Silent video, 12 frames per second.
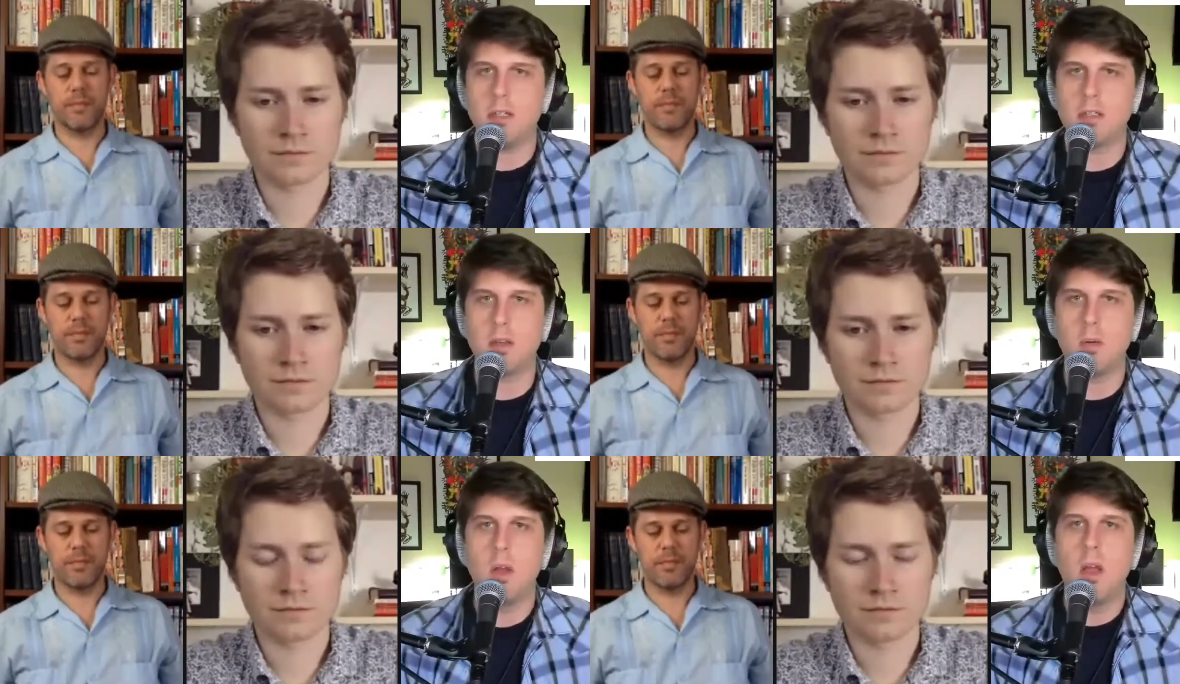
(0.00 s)

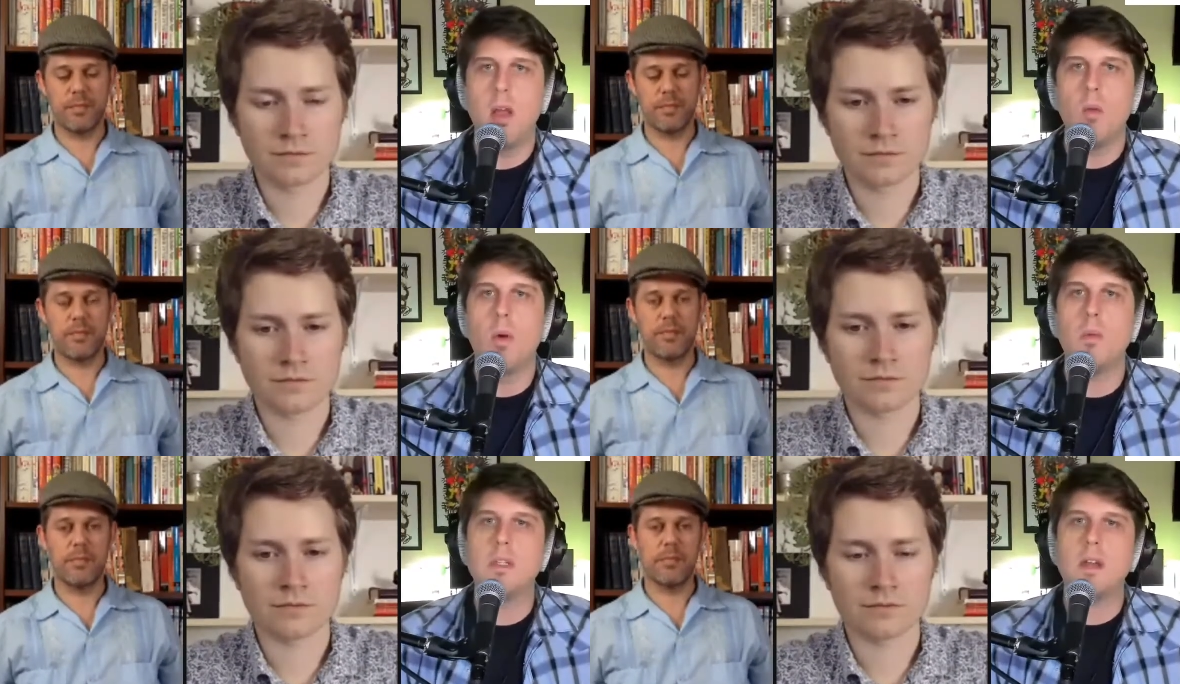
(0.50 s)
Speaker 1: So
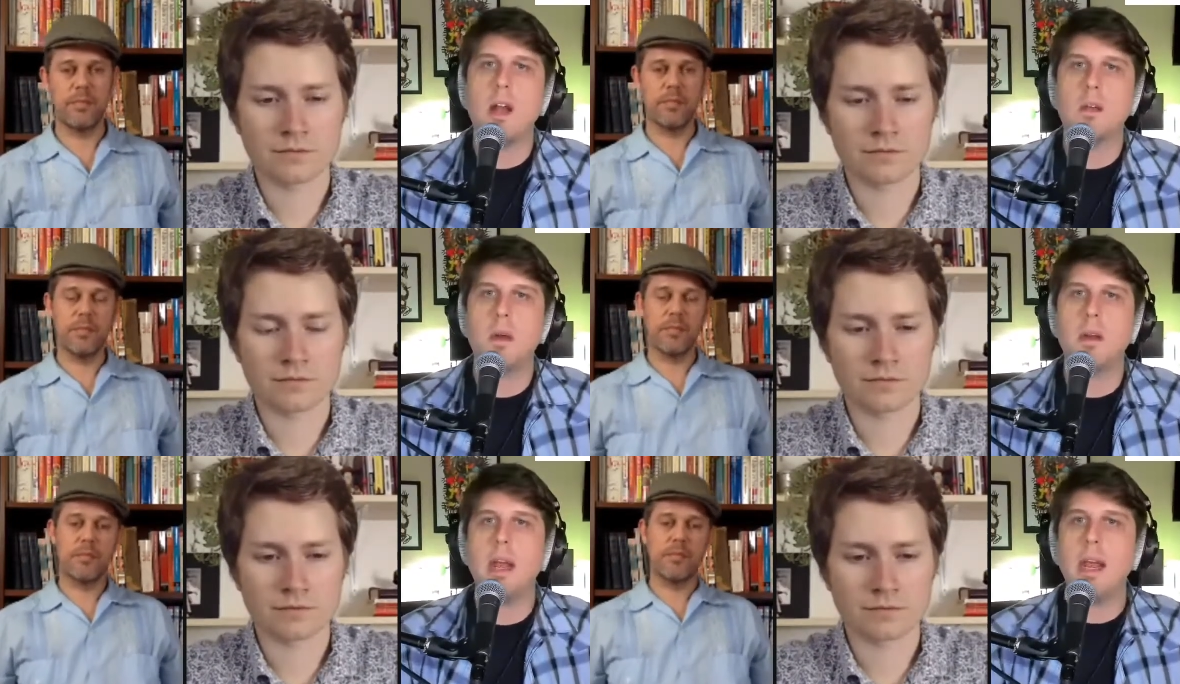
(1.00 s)
when we talk
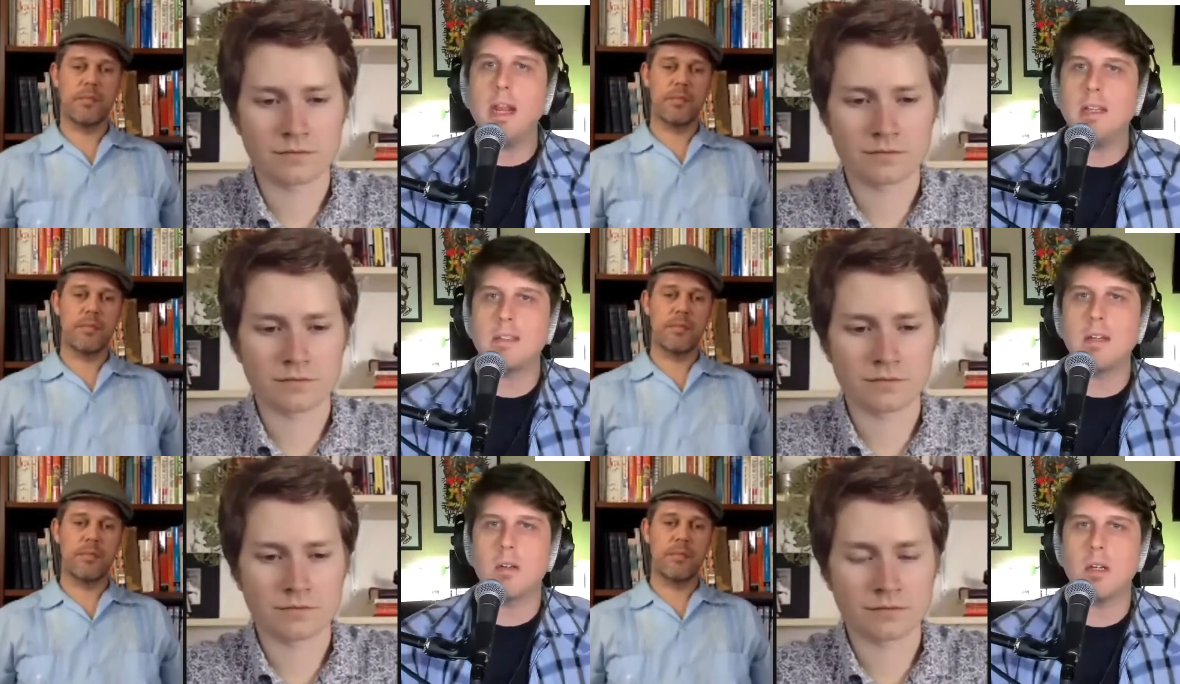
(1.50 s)
about
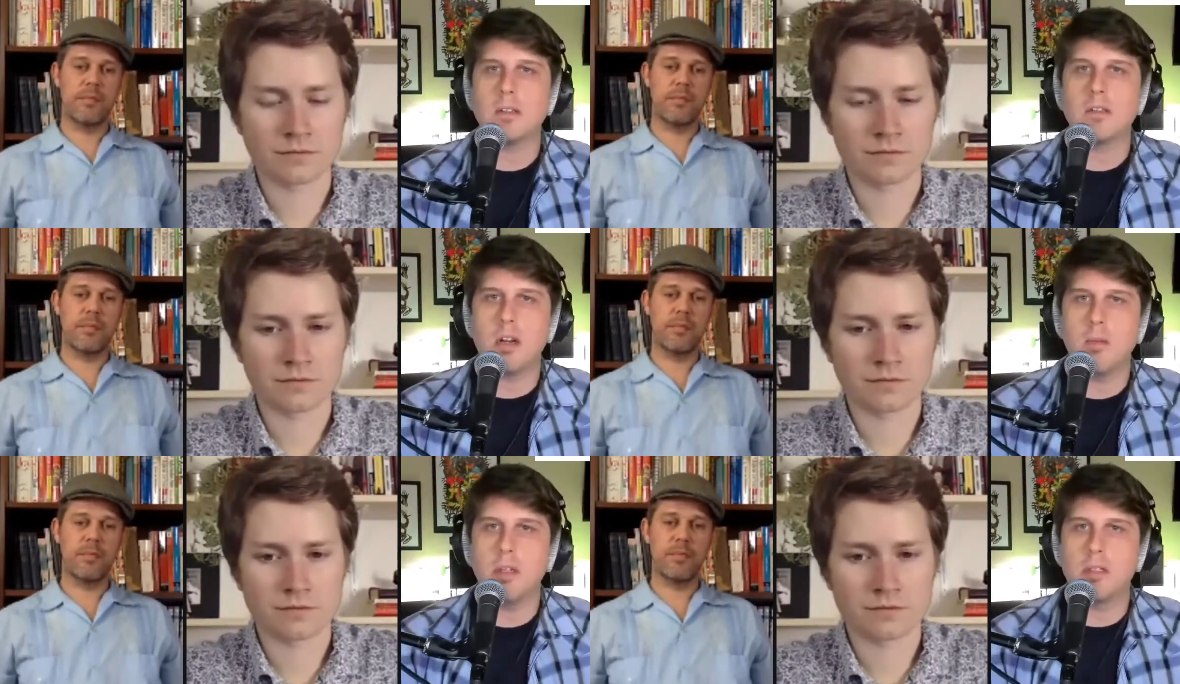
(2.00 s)
asynchronous
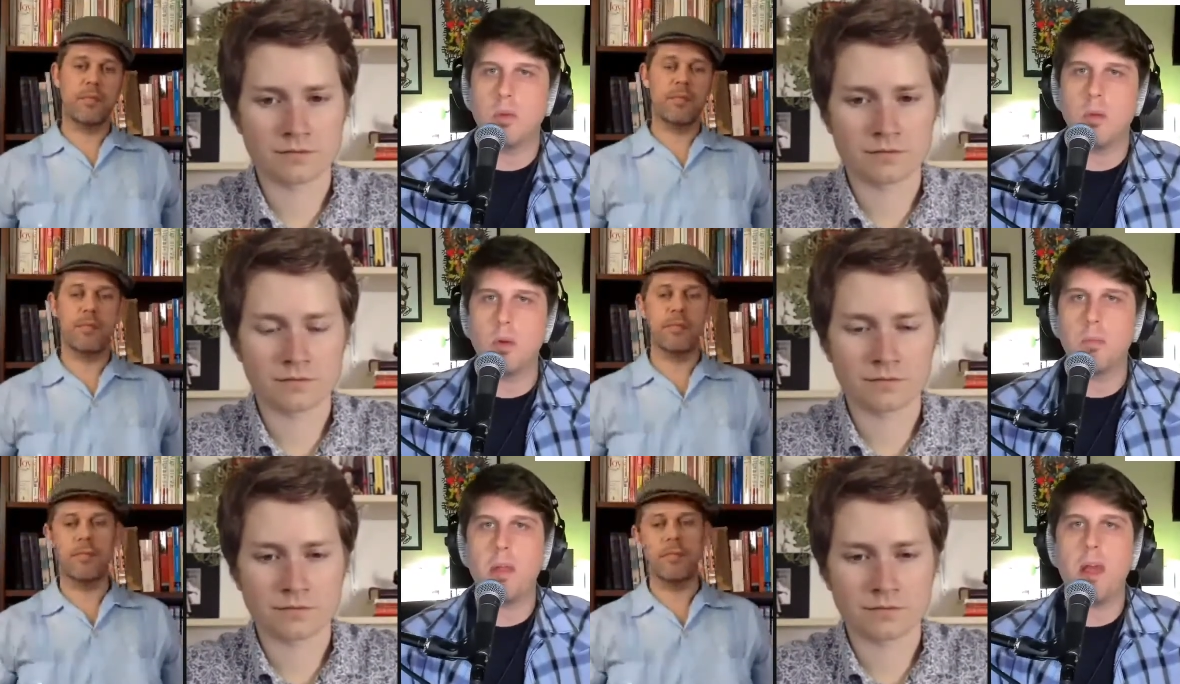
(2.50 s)
tournaments, one
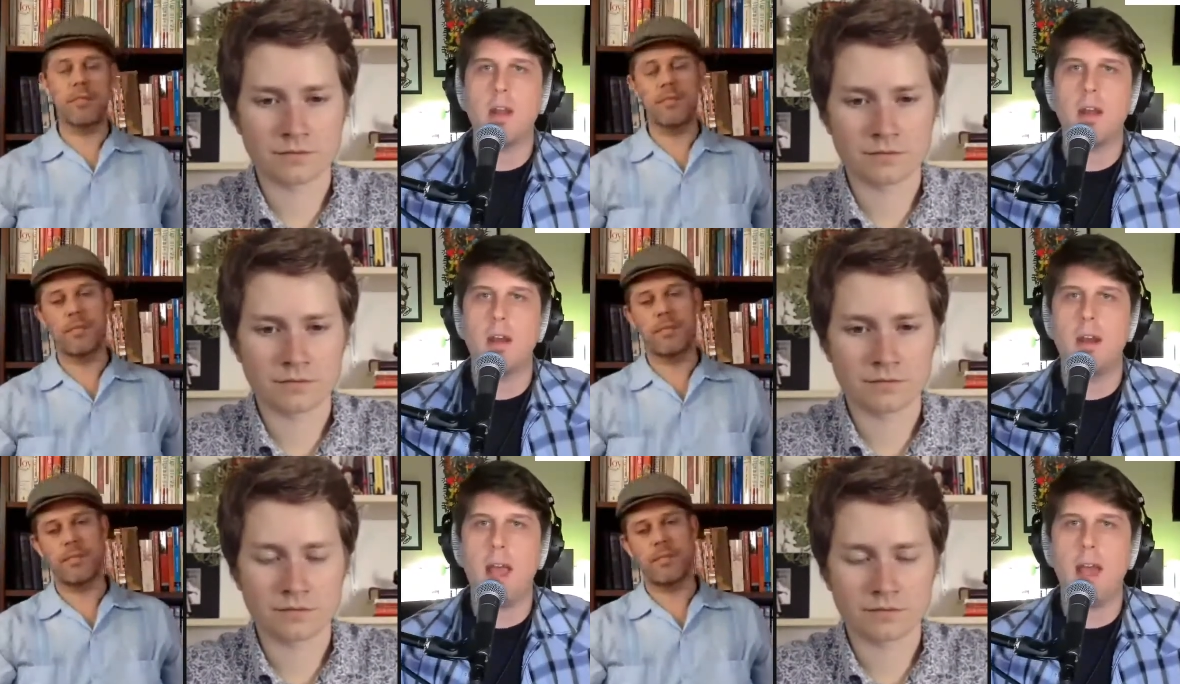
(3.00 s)
we're planning
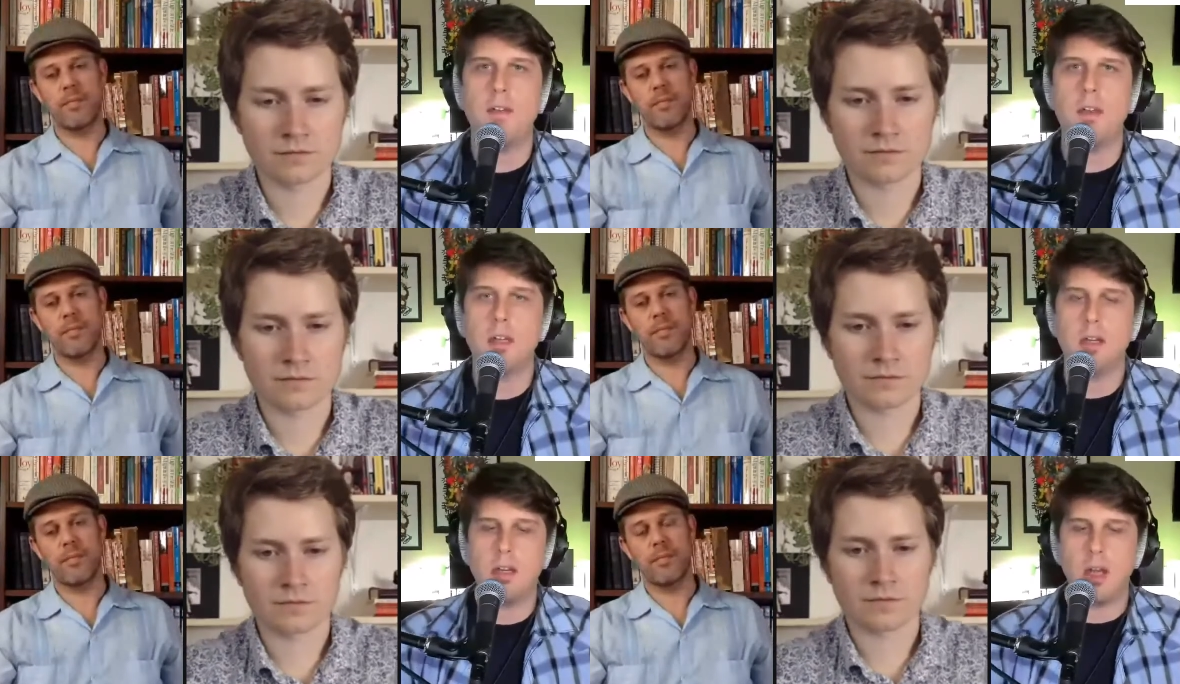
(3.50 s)
on having
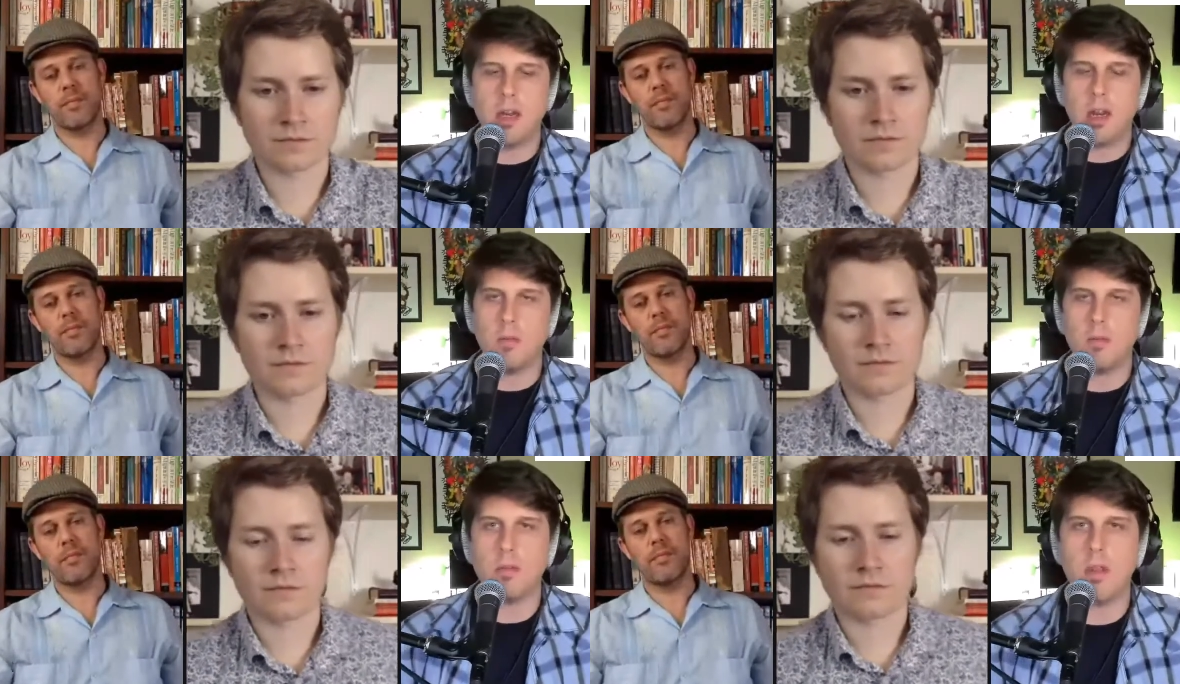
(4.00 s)
and, and,
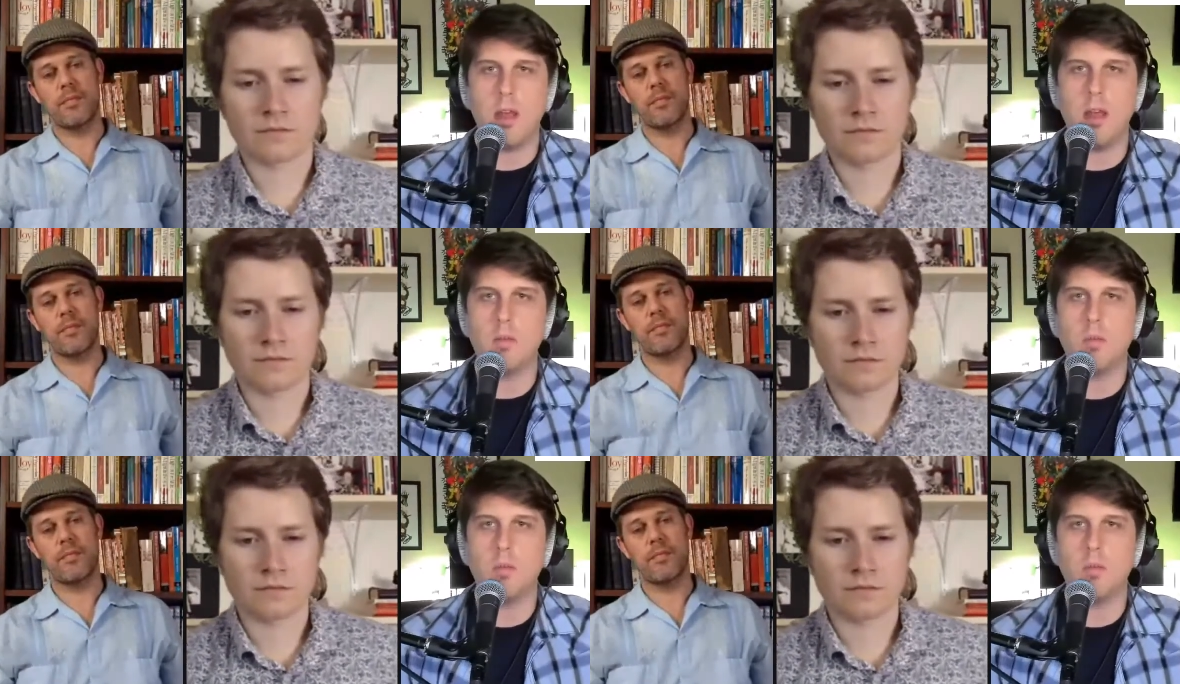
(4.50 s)
and uh,